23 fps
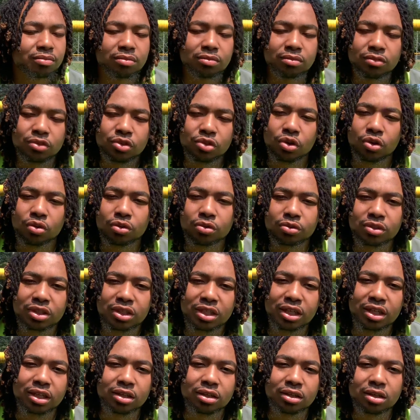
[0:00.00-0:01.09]
You know what I'm
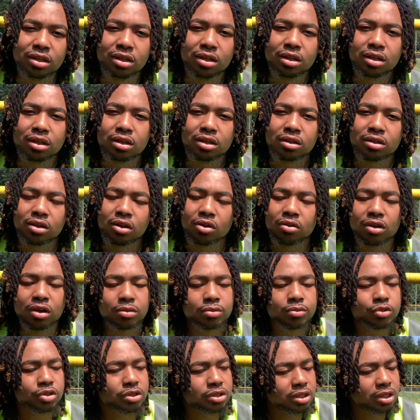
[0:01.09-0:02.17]
saying? Don't let them
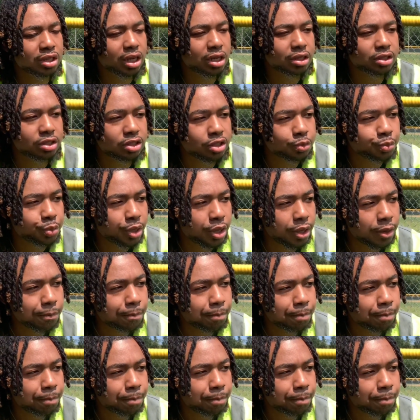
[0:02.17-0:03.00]
trick you out your spot.